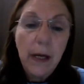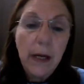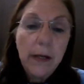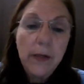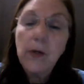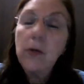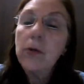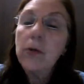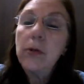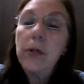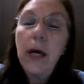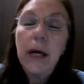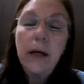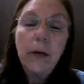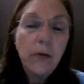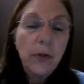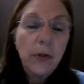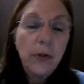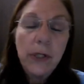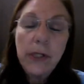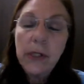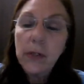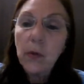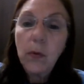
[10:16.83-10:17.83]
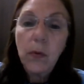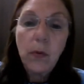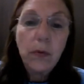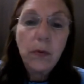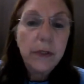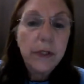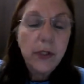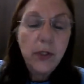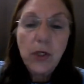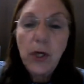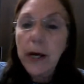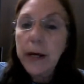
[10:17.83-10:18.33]
You don't need all
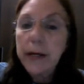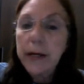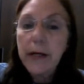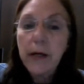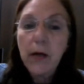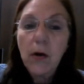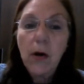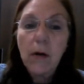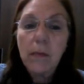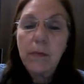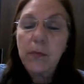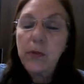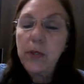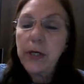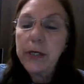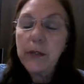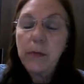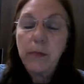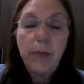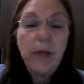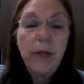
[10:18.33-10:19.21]
the shiny objects.